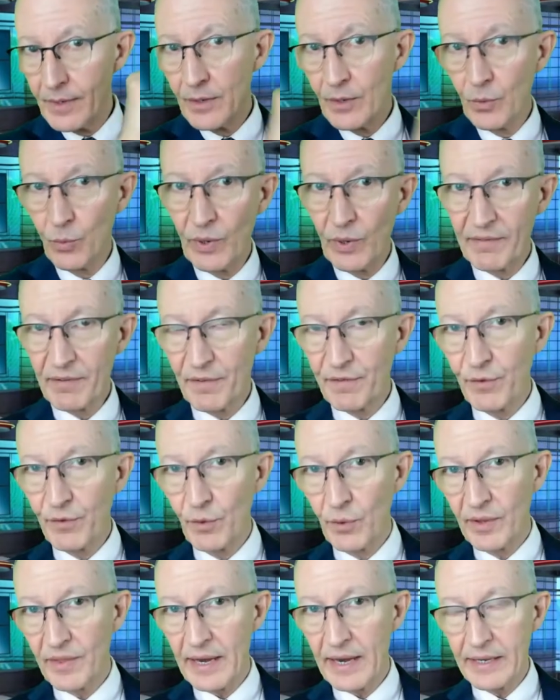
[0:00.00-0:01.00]
wherever
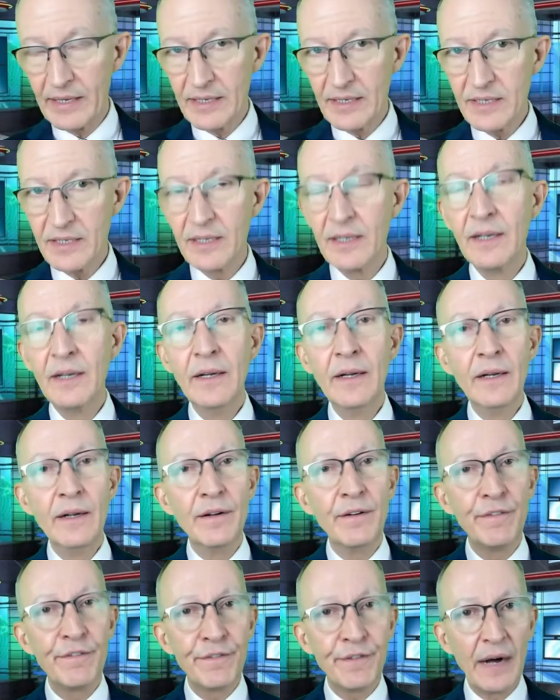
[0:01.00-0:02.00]
floor that is,
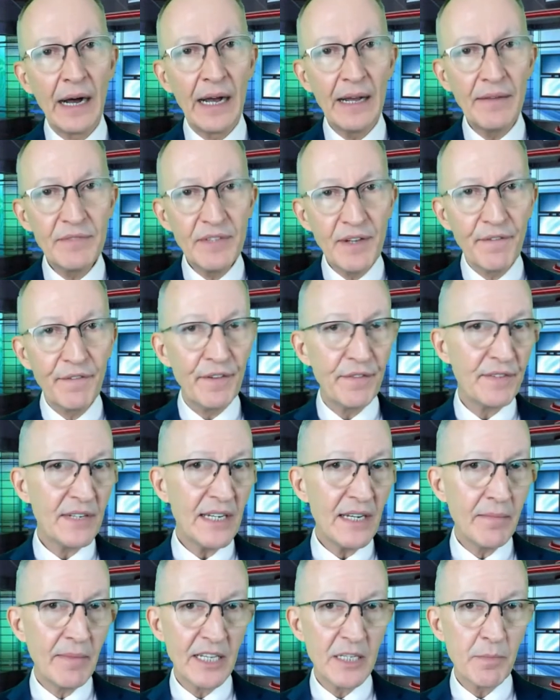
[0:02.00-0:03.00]
five to
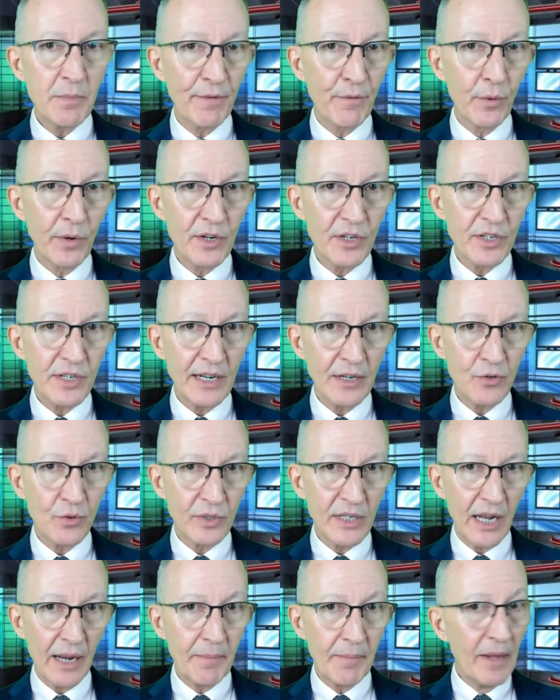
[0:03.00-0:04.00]
15 minutes before your scheduled
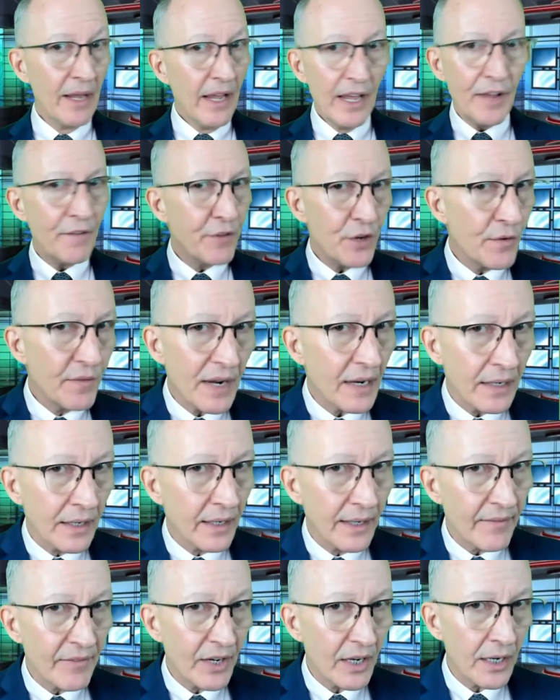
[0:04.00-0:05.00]
time. If you've got an
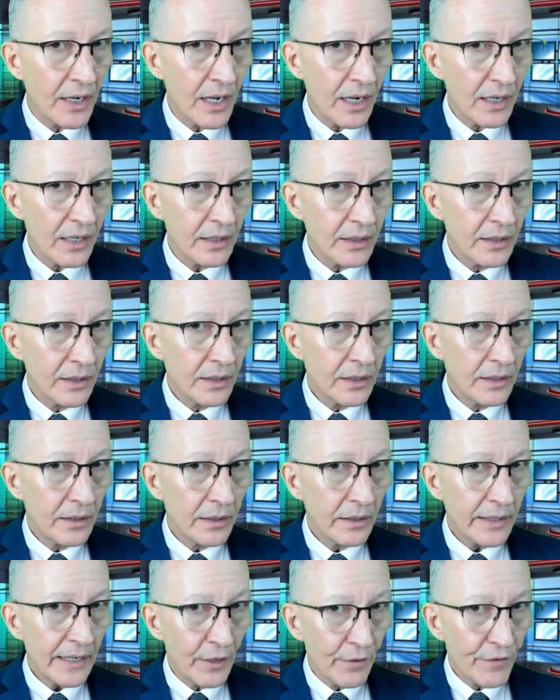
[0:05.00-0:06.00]
11 o'clock
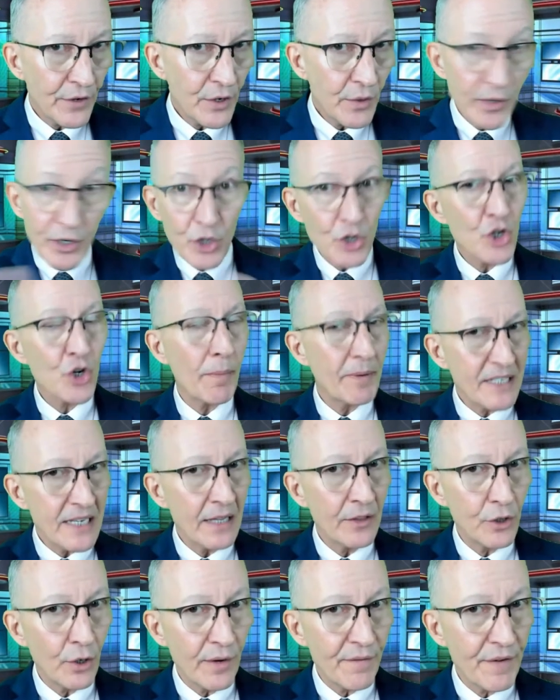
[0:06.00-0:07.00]
interview and you show up at
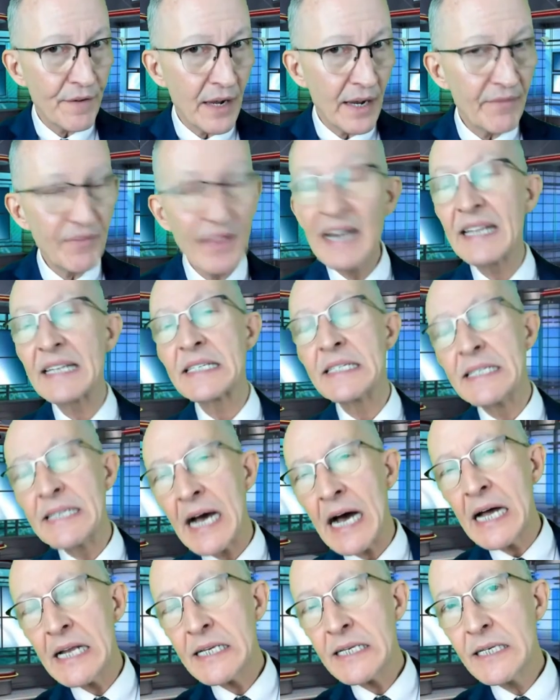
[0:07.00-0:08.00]
1035, that is
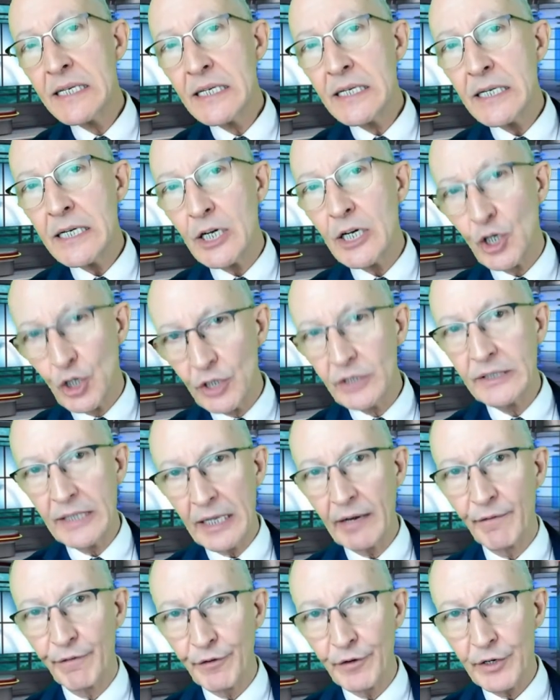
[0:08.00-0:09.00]
not a good
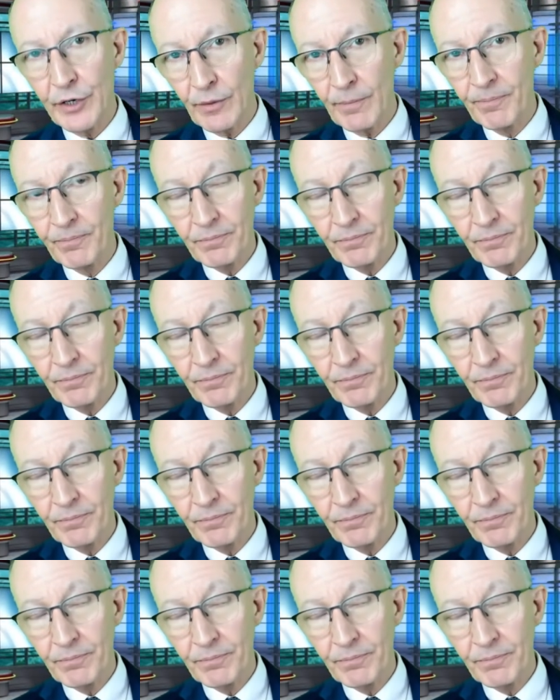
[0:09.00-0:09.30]
thing for you.